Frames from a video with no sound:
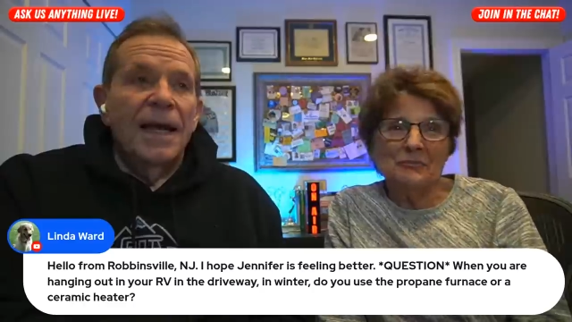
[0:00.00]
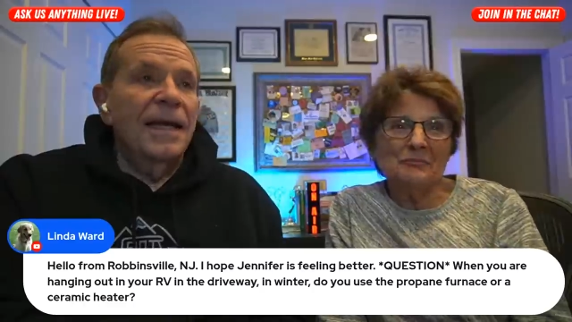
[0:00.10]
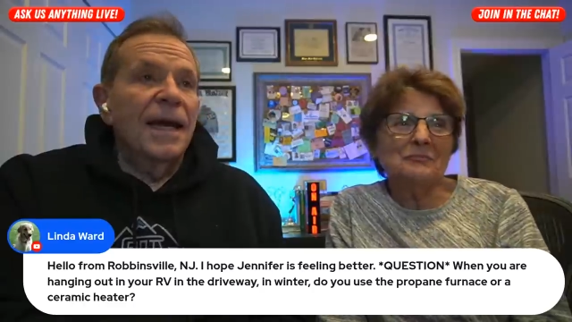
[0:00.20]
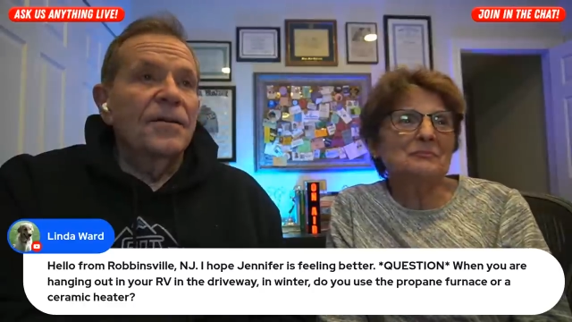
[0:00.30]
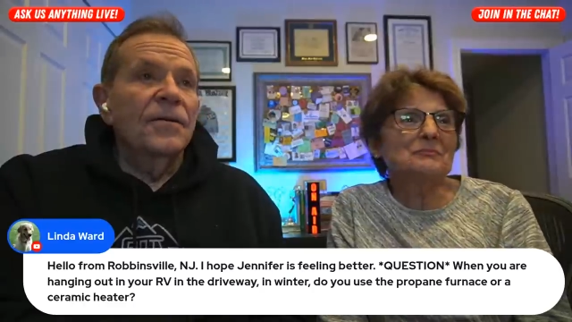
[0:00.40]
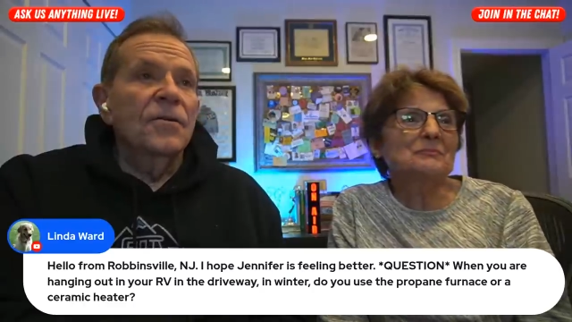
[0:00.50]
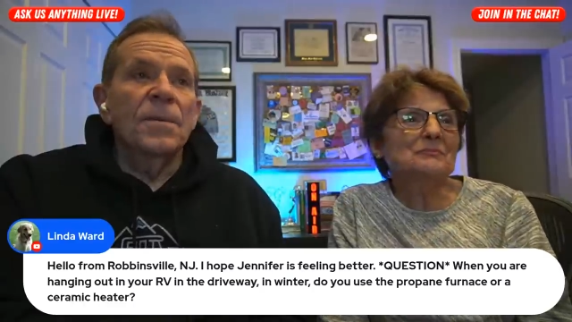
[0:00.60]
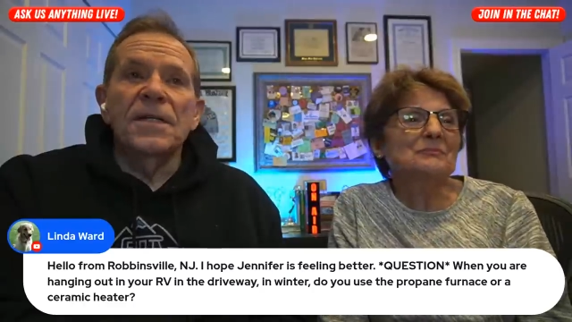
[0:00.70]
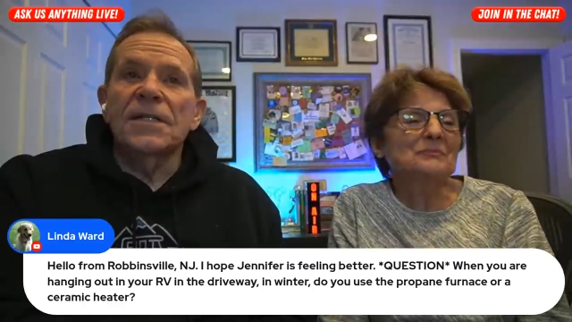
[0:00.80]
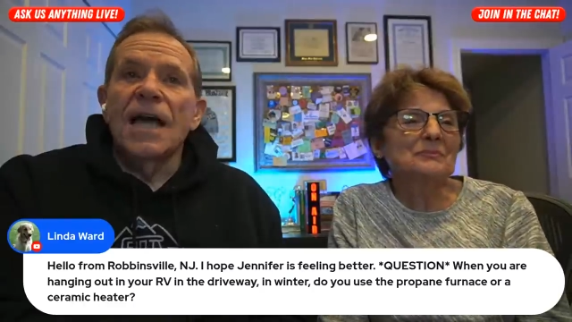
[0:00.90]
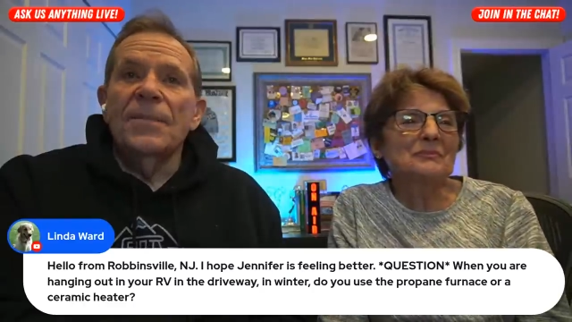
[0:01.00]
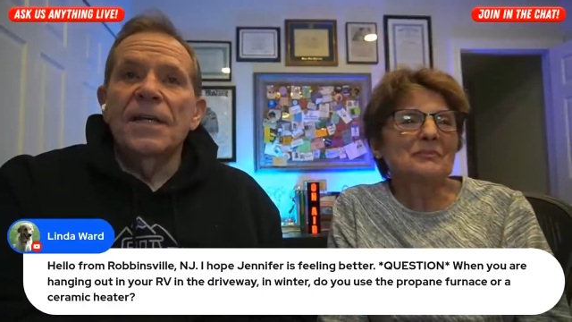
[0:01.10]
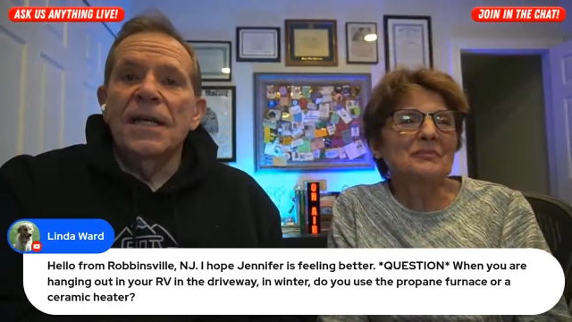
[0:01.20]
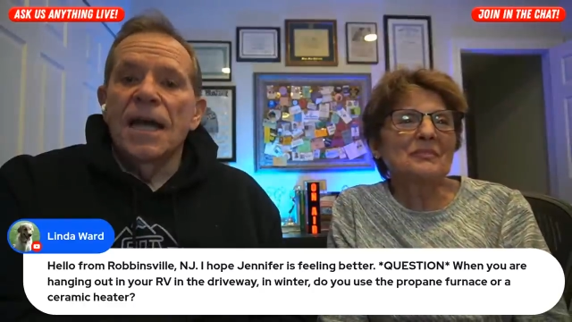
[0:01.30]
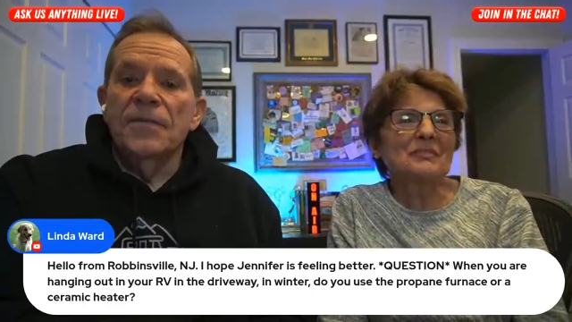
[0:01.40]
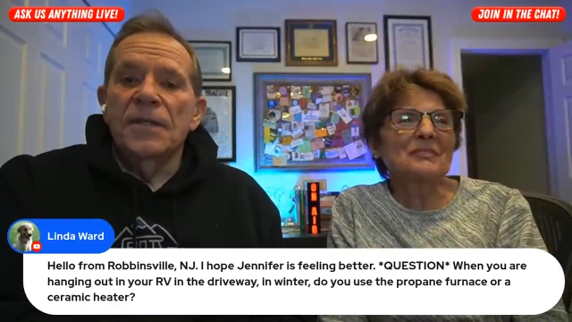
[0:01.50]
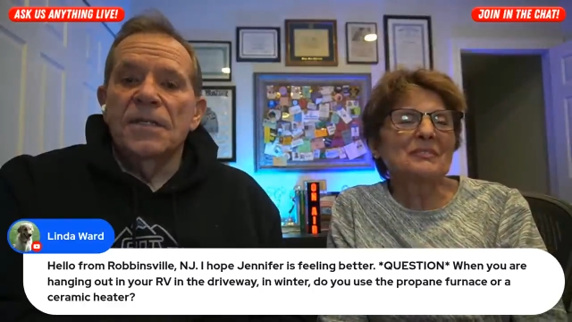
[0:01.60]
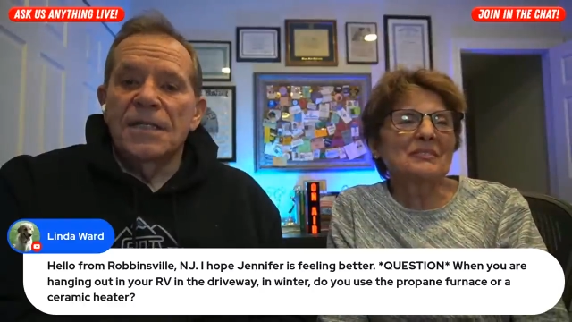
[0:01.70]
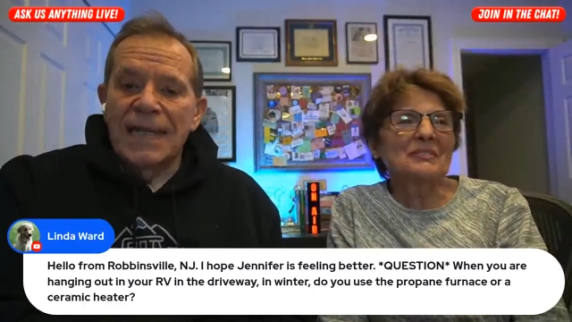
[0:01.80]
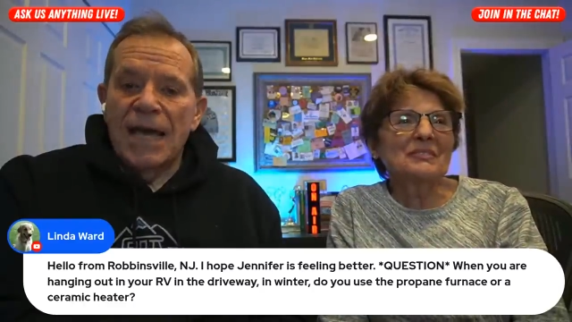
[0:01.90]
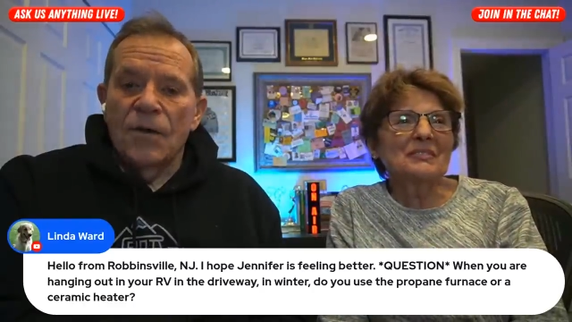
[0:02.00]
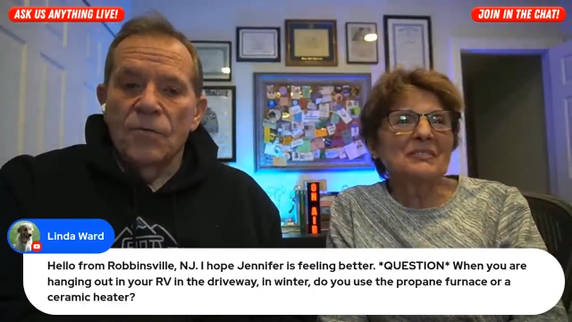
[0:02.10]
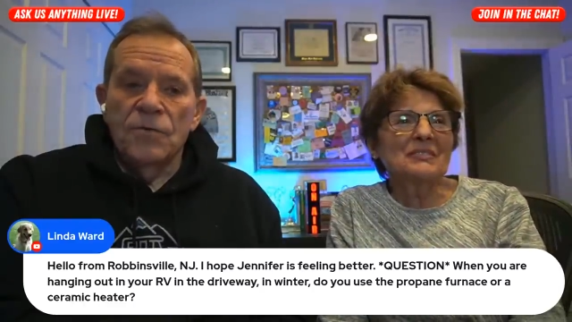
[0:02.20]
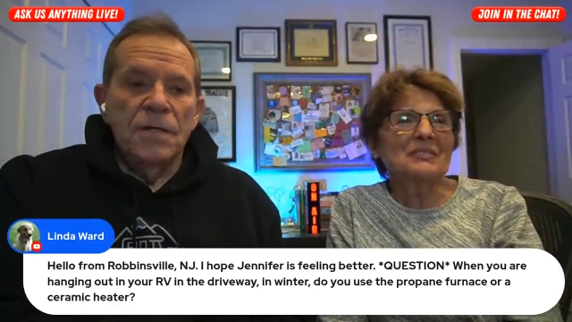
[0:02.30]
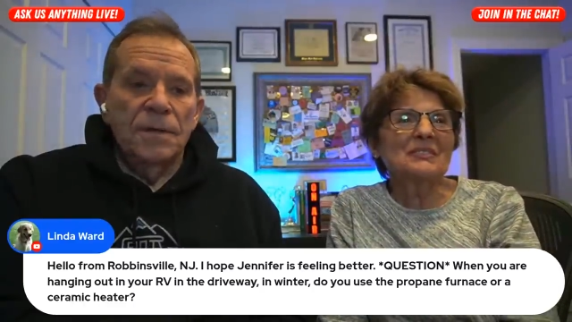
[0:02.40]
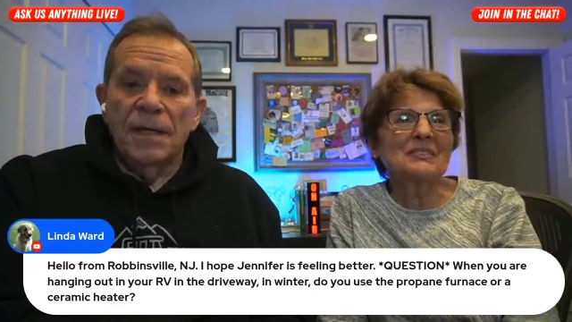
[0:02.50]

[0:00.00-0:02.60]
Speaker 1: Hey, nobody's commenting on the sound.